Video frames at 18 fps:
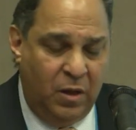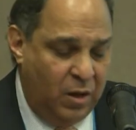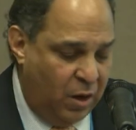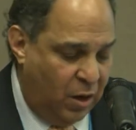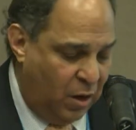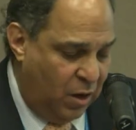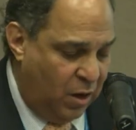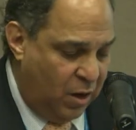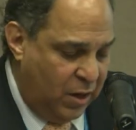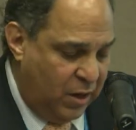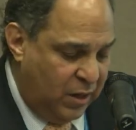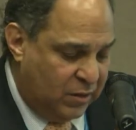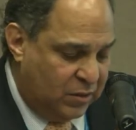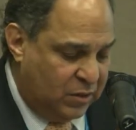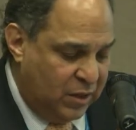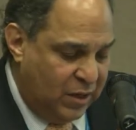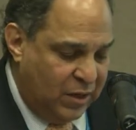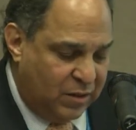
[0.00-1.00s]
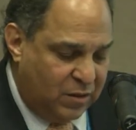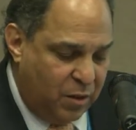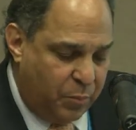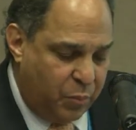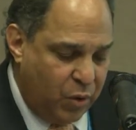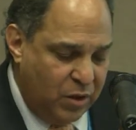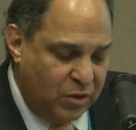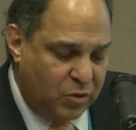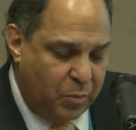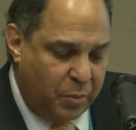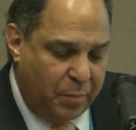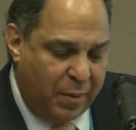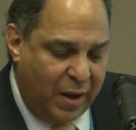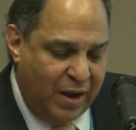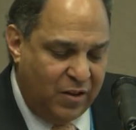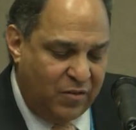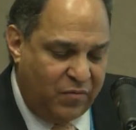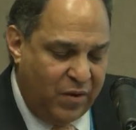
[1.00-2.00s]
the principle
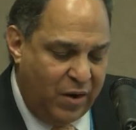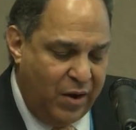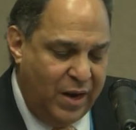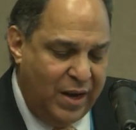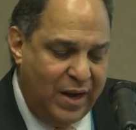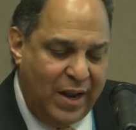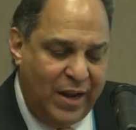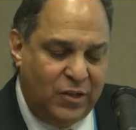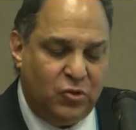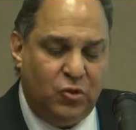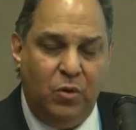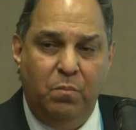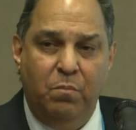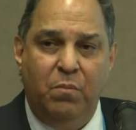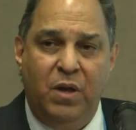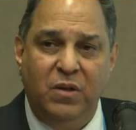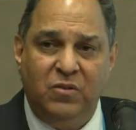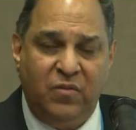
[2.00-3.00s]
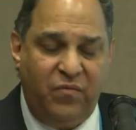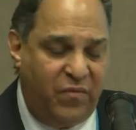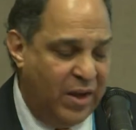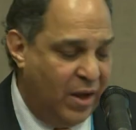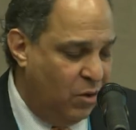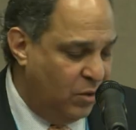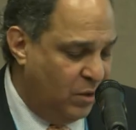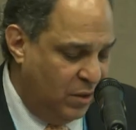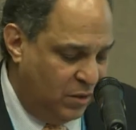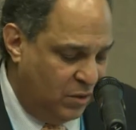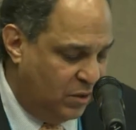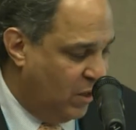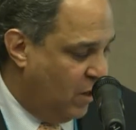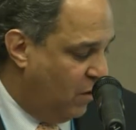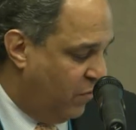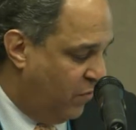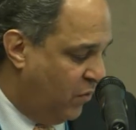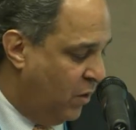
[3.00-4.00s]
by its very nature must found
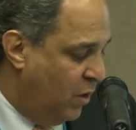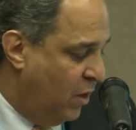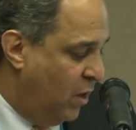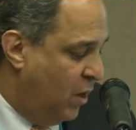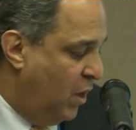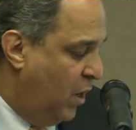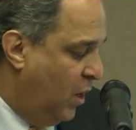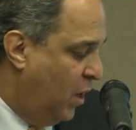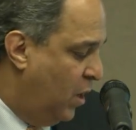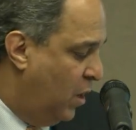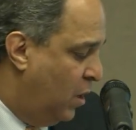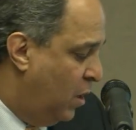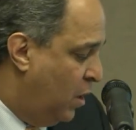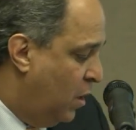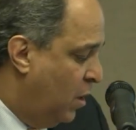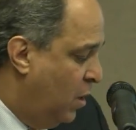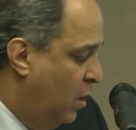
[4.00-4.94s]
itself in